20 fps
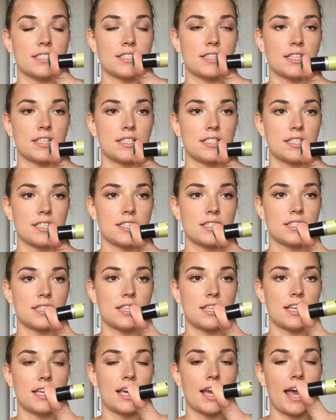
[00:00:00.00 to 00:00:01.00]
This is
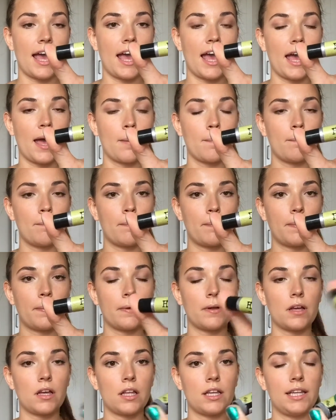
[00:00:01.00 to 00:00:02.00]
the hemp
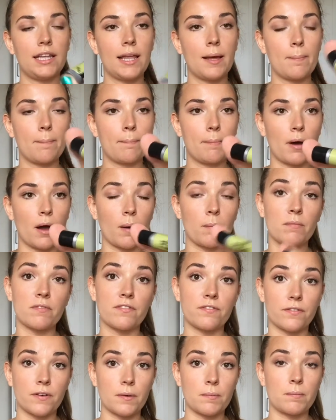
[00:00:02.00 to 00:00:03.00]
lip balm
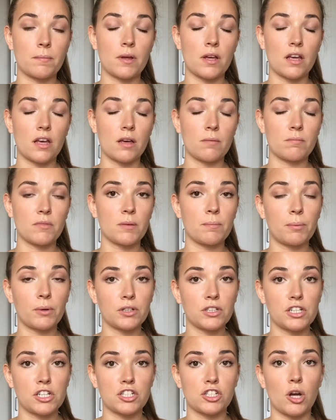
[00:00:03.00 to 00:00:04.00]
from the
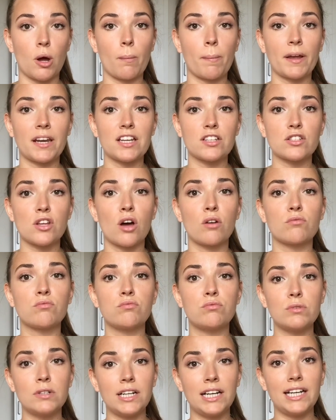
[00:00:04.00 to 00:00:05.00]
Body Shop, and it's a
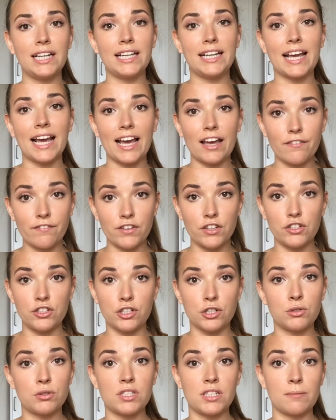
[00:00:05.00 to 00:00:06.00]
really heavy
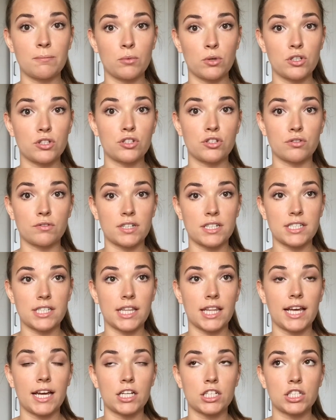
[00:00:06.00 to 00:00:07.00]
duty moisturizer.
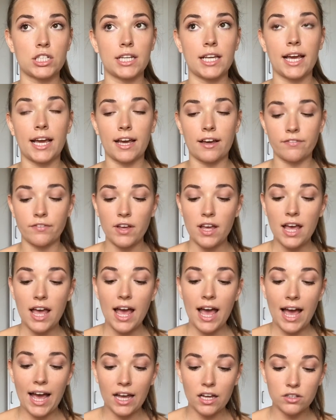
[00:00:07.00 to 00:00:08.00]
They actually have
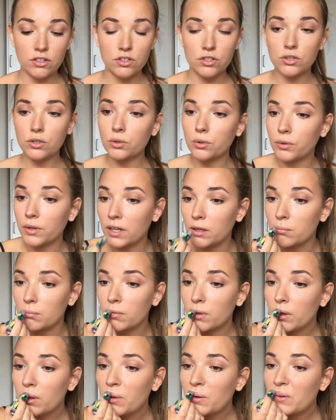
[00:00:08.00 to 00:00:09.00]
hand cream
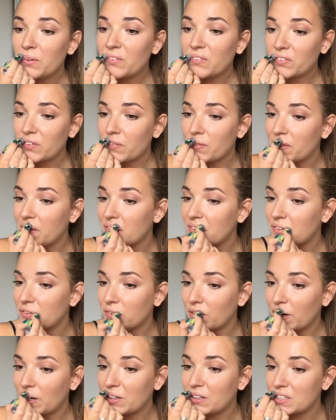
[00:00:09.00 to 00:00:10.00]
from this
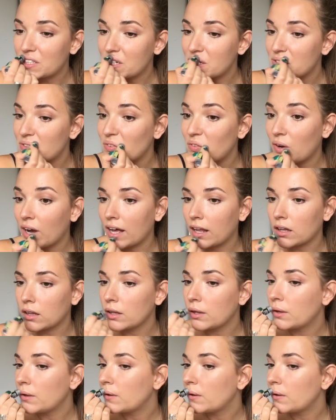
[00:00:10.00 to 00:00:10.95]
range as well.